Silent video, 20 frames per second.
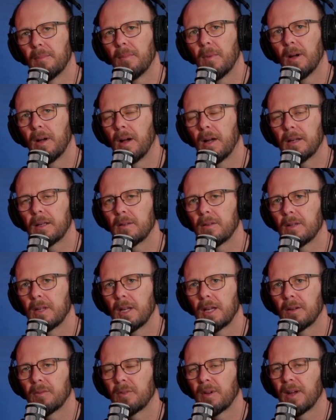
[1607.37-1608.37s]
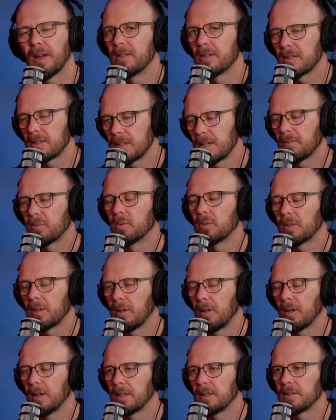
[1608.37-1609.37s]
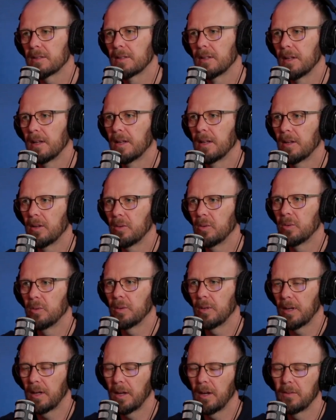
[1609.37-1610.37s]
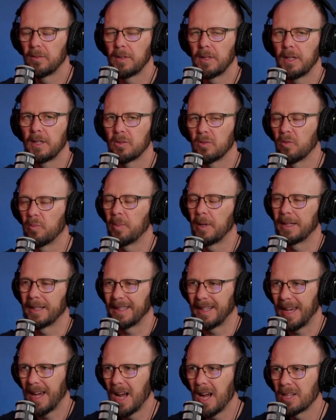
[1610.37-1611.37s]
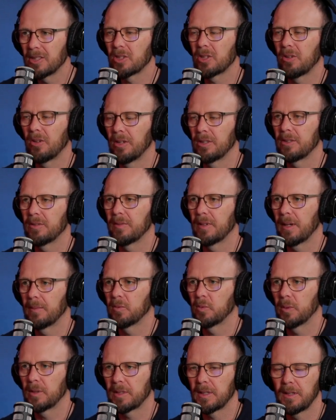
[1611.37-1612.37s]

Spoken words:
I can think of several clients who over the years who have been large clients have come to us.